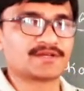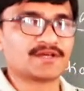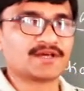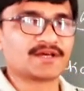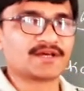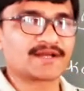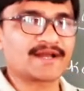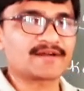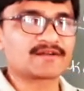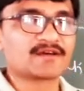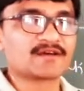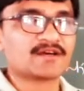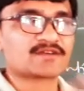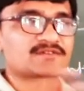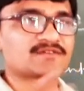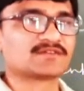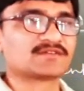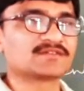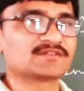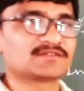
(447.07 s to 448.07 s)

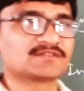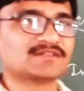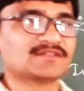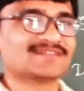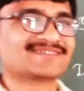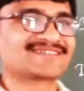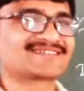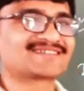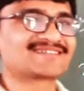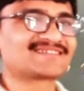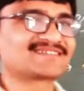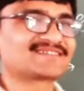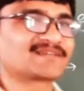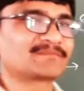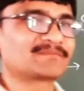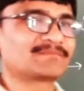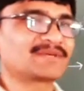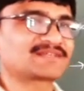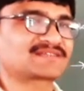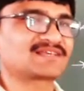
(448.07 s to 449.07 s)
right? So this is
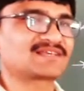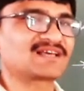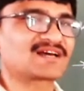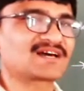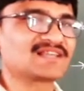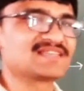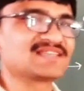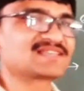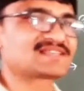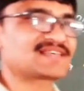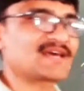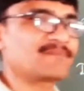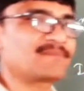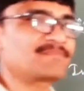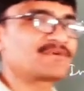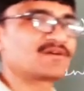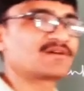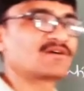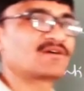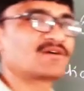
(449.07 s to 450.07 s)
the basic
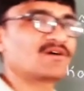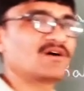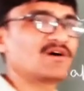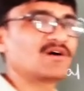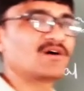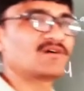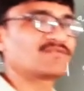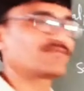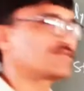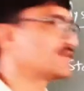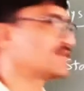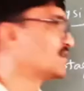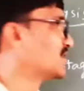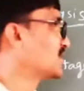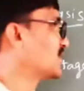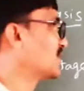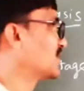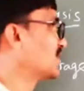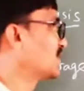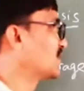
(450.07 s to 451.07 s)
concept
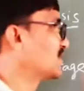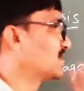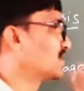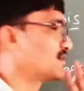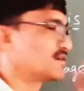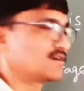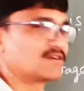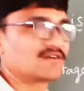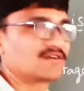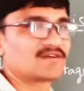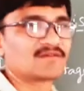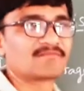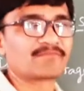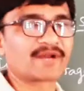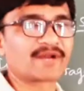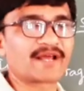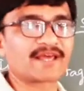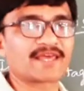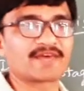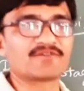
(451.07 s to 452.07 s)
of
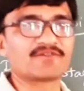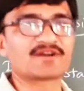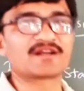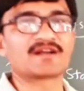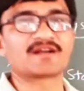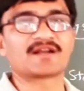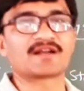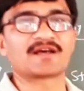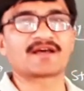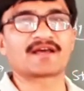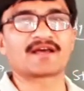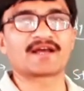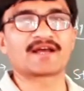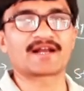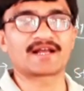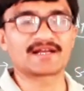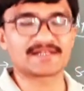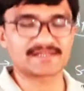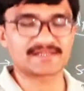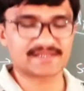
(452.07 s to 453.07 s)
break-even
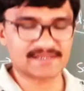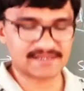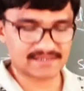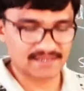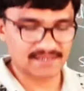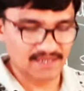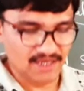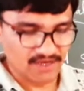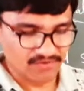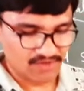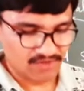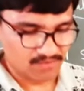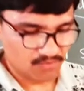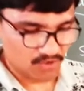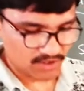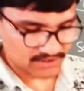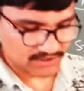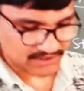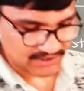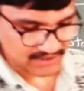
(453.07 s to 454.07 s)
analysis. One
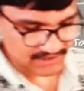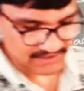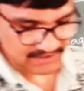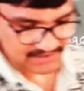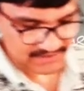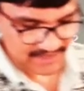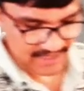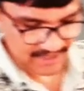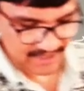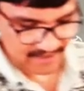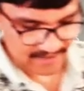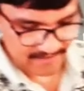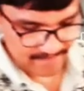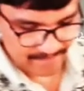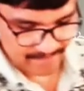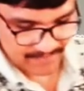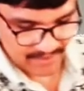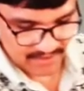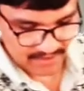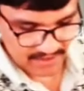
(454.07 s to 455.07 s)
more thing is
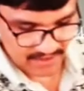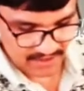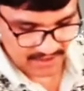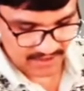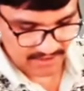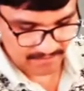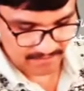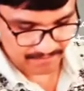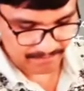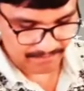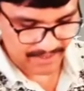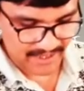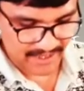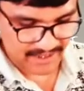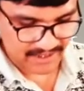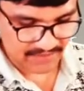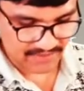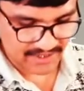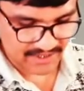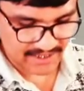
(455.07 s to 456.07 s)
that the
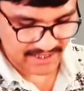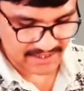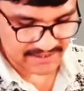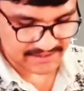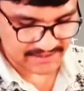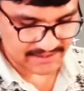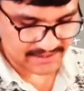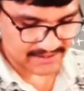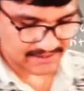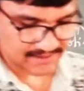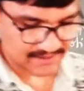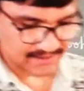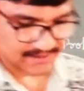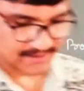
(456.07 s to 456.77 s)
break-even analysis,